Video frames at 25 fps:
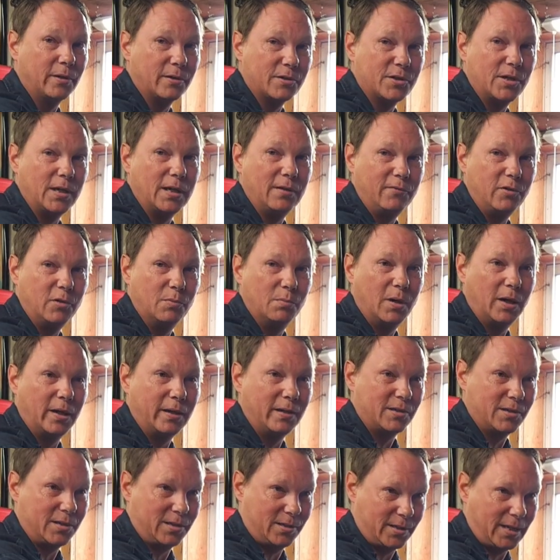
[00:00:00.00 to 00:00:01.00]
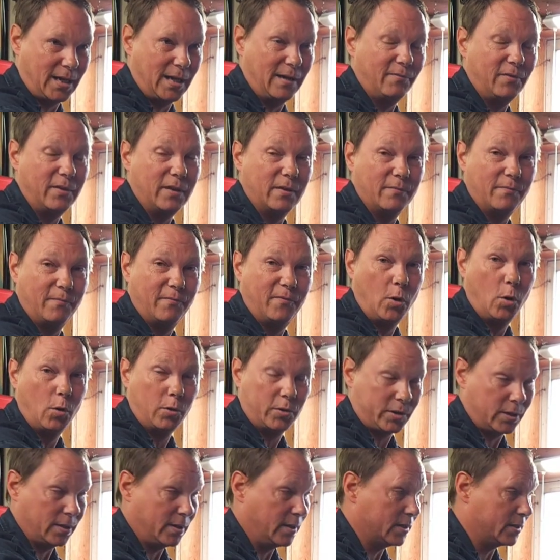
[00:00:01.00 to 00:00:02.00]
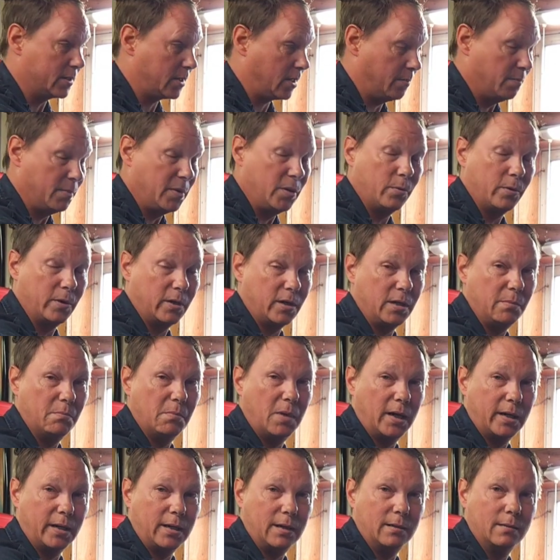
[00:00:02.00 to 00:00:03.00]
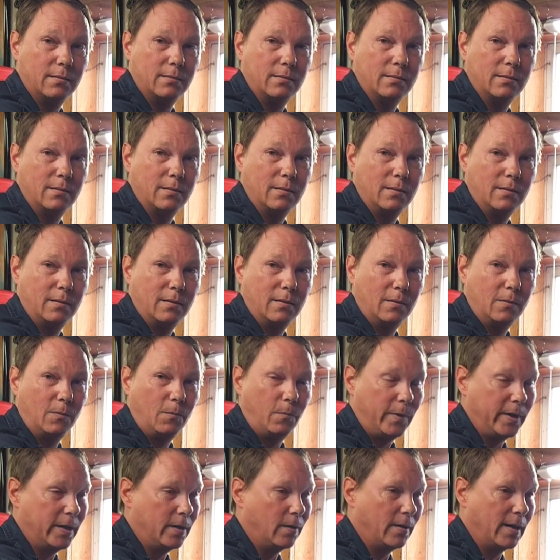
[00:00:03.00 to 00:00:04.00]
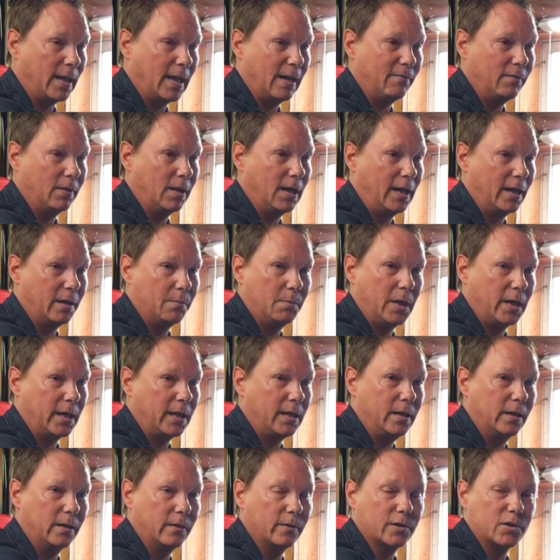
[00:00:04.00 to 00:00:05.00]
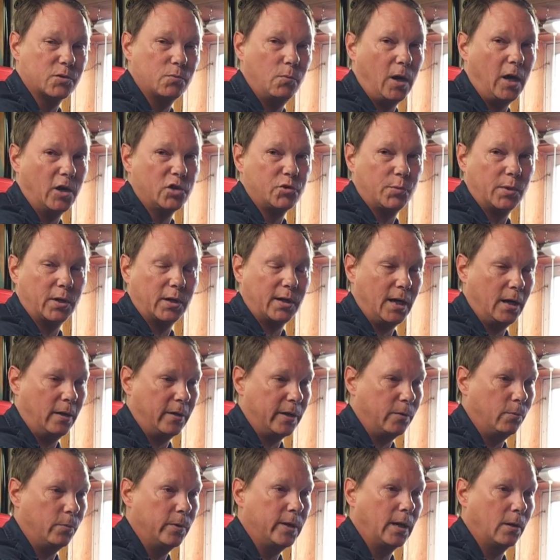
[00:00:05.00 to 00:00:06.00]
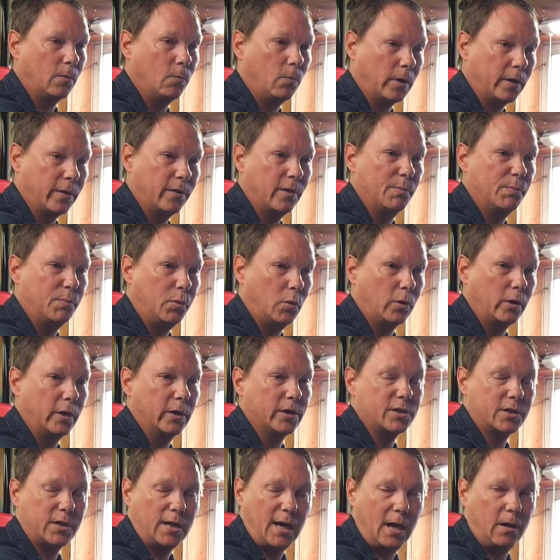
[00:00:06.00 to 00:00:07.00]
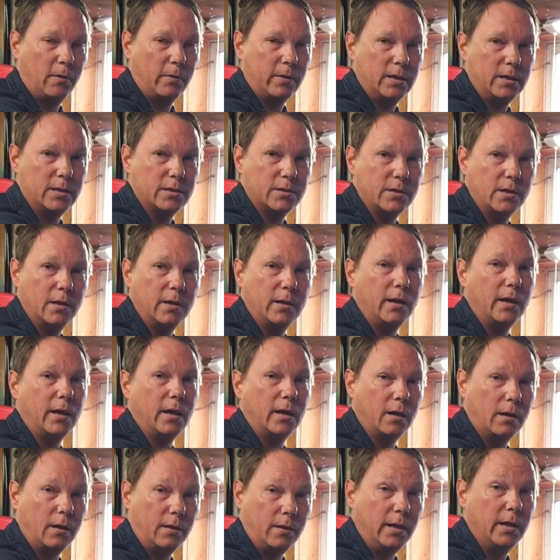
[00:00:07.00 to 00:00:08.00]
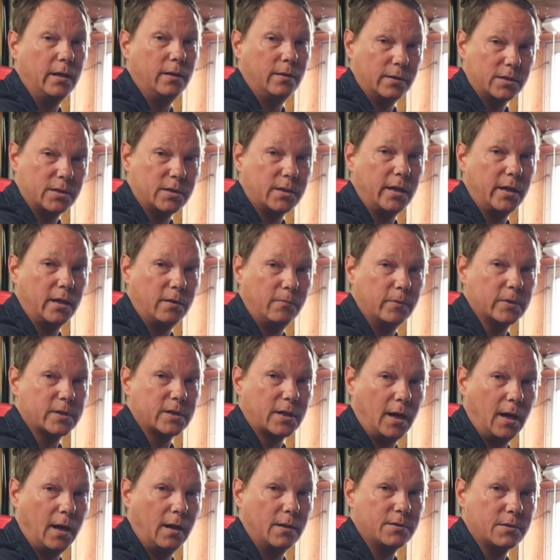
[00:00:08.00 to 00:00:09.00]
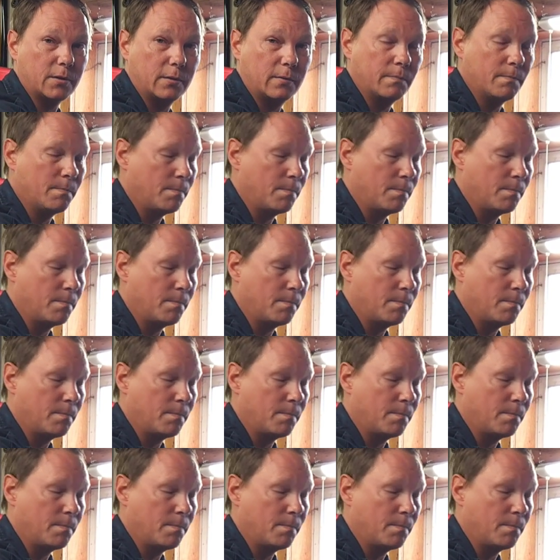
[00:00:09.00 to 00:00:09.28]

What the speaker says: to save you money, save folks in this community money. We don't have a lot of money here in this Washburn County. We are one of the poorest counties in the state of Wisconsin.